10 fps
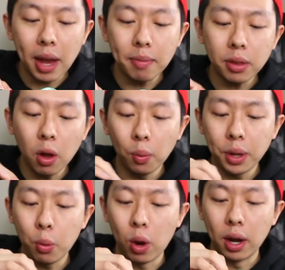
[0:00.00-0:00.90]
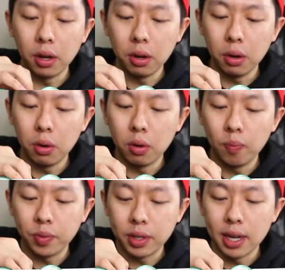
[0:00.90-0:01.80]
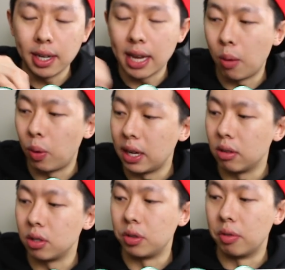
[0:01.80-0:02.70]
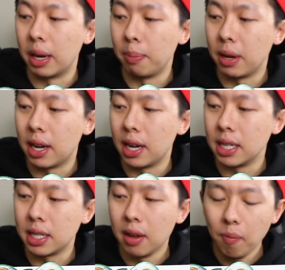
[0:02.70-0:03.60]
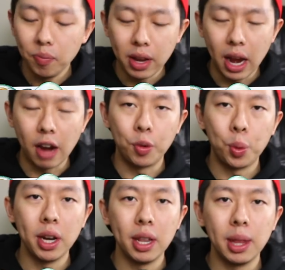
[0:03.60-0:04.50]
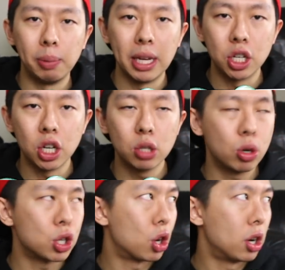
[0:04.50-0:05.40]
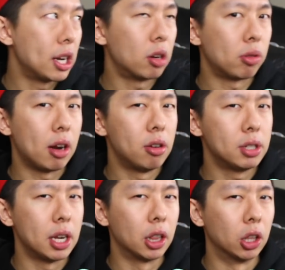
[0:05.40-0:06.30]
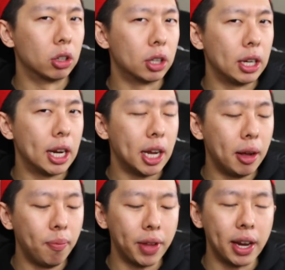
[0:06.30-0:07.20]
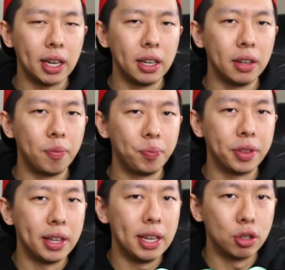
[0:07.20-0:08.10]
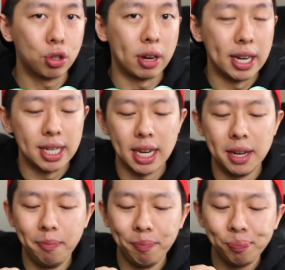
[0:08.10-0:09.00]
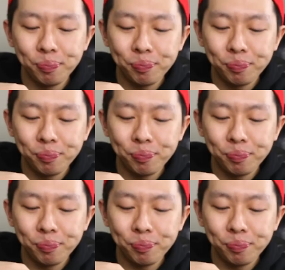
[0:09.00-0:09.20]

I'm not the only one who didn't get what he was doing because everyone in the bleachers were turning around and looking at him like he was crazy.